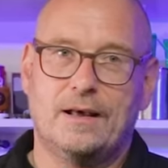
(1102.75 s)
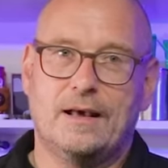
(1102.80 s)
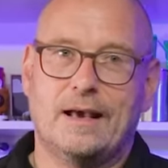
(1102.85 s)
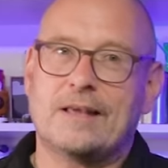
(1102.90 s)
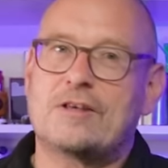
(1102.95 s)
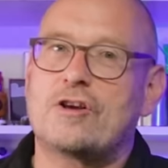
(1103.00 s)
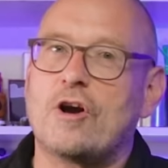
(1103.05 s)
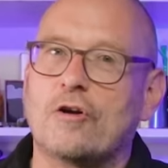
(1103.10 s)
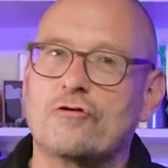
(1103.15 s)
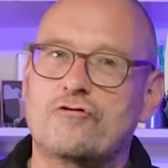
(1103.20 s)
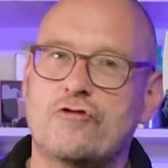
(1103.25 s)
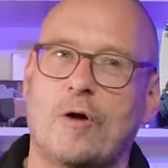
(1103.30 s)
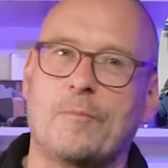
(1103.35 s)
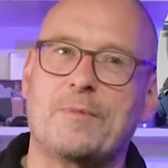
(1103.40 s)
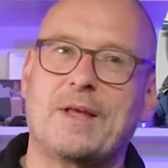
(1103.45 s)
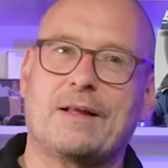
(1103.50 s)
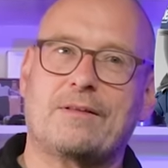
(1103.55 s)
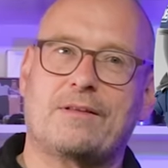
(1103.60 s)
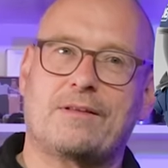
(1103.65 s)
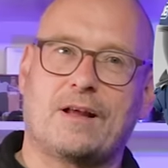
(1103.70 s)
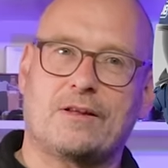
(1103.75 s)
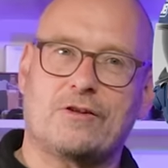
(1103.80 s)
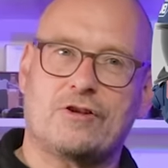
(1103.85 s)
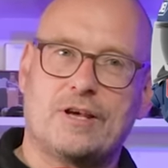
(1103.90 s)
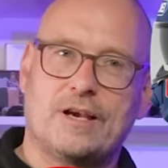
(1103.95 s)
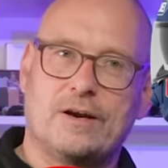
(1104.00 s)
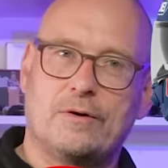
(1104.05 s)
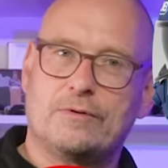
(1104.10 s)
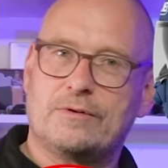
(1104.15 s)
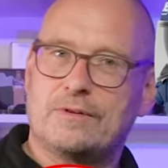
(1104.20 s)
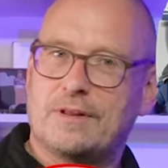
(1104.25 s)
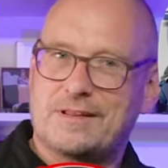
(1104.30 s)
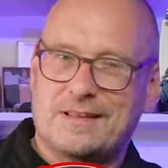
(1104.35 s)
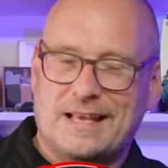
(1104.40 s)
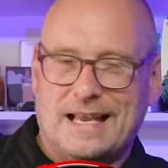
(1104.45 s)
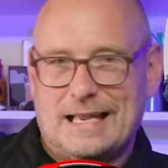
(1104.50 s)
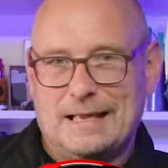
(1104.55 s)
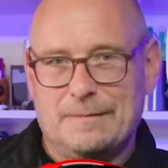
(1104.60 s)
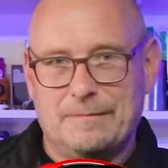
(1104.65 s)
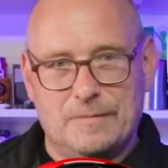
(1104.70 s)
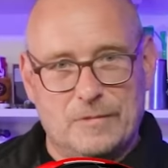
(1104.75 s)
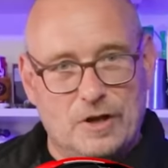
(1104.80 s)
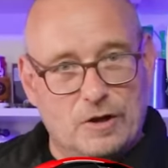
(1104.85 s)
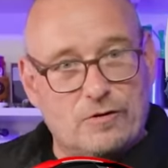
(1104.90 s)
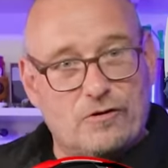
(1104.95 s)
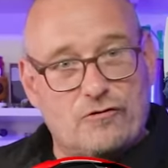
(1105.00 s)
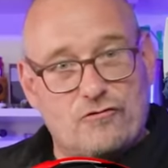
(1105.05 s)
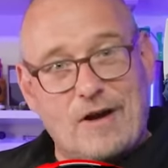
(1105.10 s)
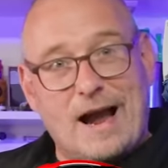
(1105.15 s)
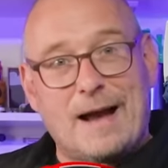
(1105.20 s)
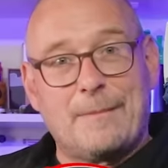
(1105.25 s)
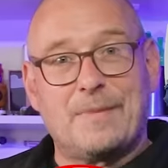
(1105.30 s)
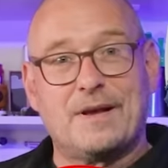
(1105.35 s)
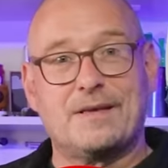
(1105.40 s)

It's got a drop down sun shield, the same new strap